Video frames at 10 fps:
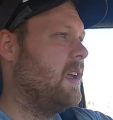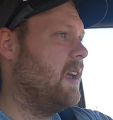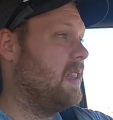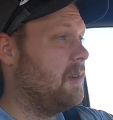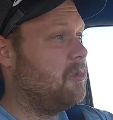
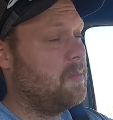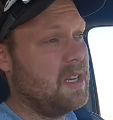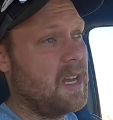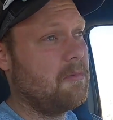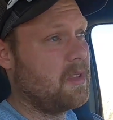And then we'll be
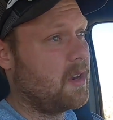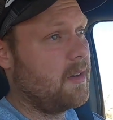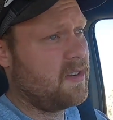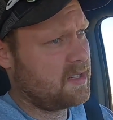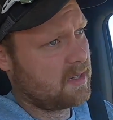done with
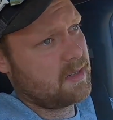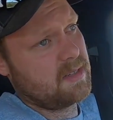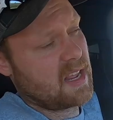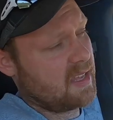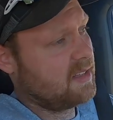harvest,
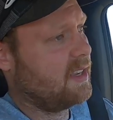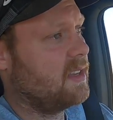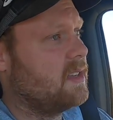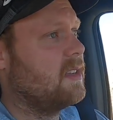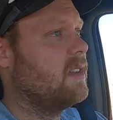sadly.
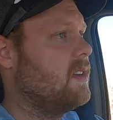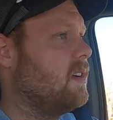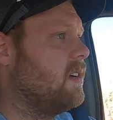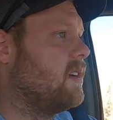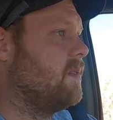
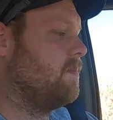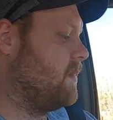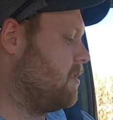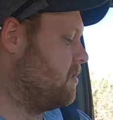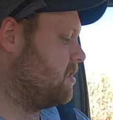
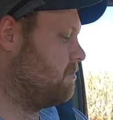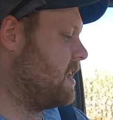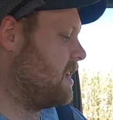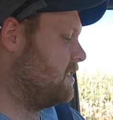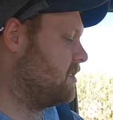I wish we
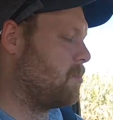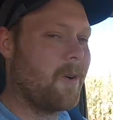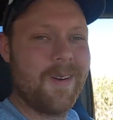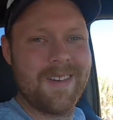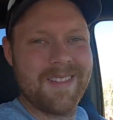had some
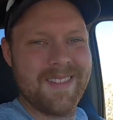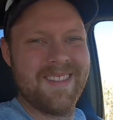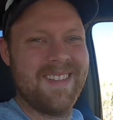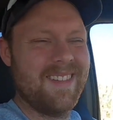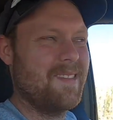more
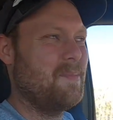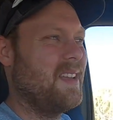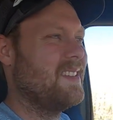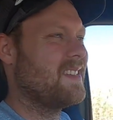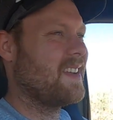
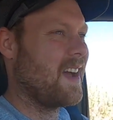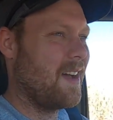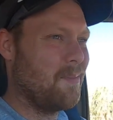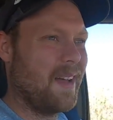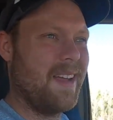beans to
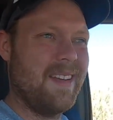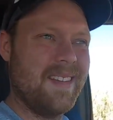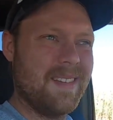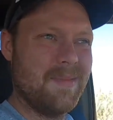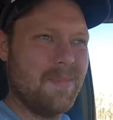combine,
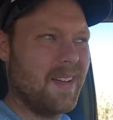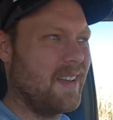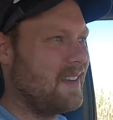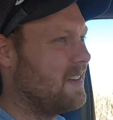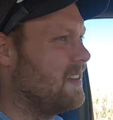but
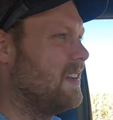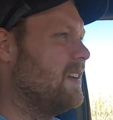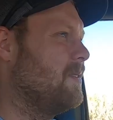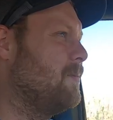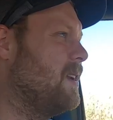
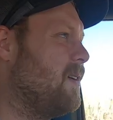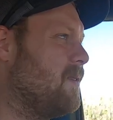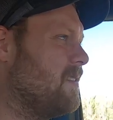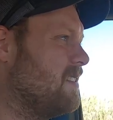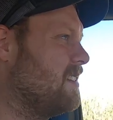we
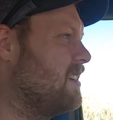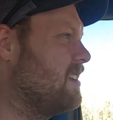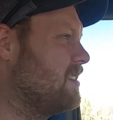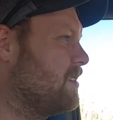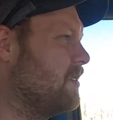
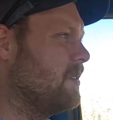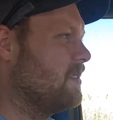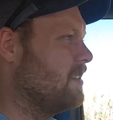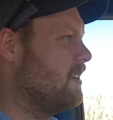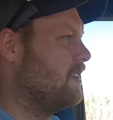don't, so
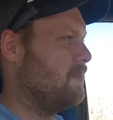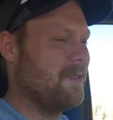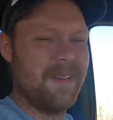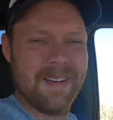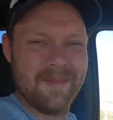it'll be
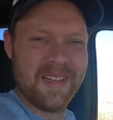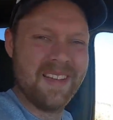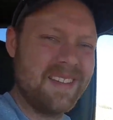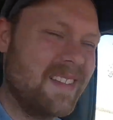what it'll be.